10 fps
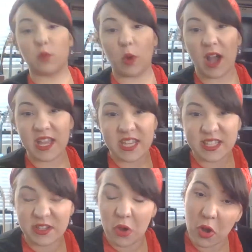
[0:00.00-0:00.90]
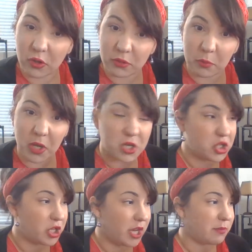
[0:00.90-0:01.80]
why it's called bug
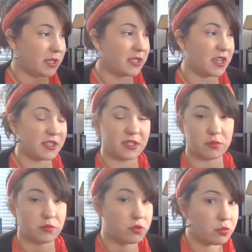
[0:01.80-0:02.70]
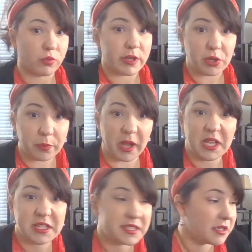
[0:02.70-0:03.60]
shapes, is because it's real
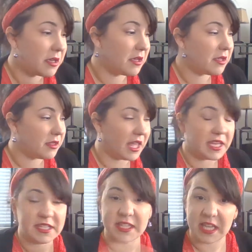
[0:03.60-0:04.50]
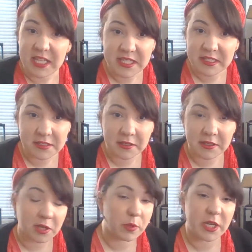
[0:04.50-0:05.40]
bugs that exist
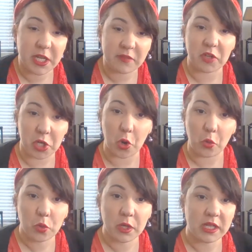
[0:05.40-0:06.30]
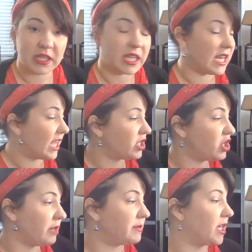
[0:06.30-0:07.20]
that we didn't even know that had
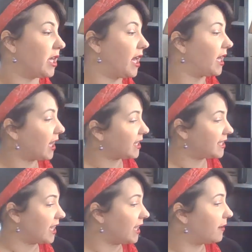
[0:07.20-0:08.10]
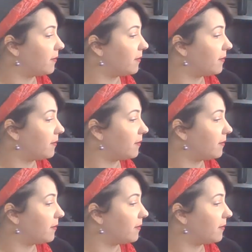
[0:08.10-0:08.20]
shapes on it. Let's see.